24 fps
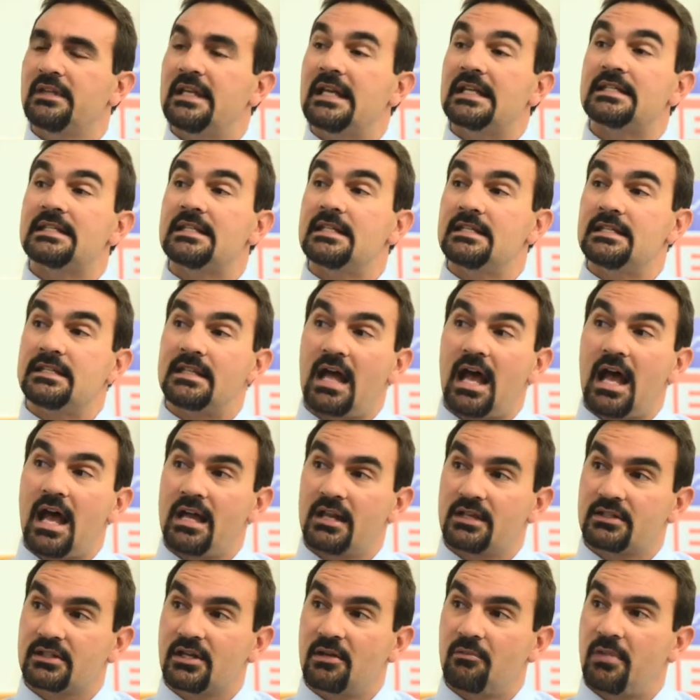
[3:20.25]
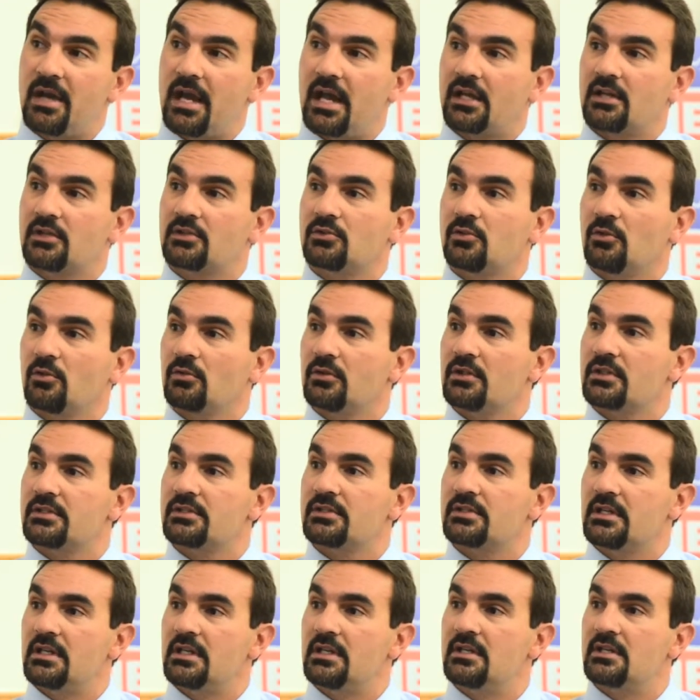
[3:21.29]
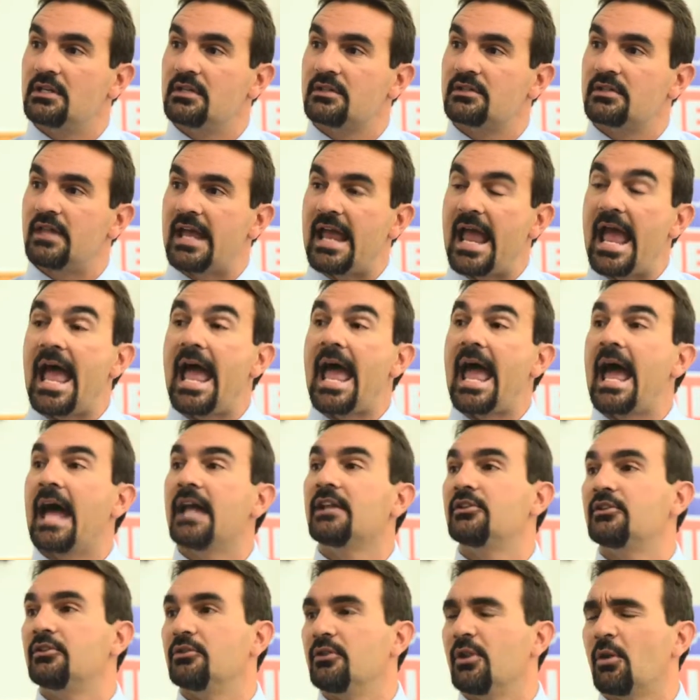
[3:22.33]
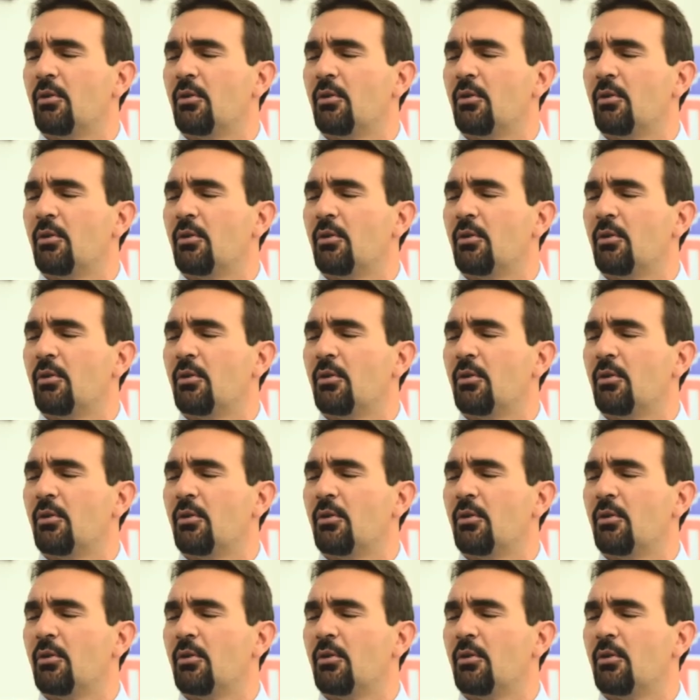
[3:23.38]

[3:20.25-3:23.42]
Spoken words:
the NCCI has come back and told us is they had to.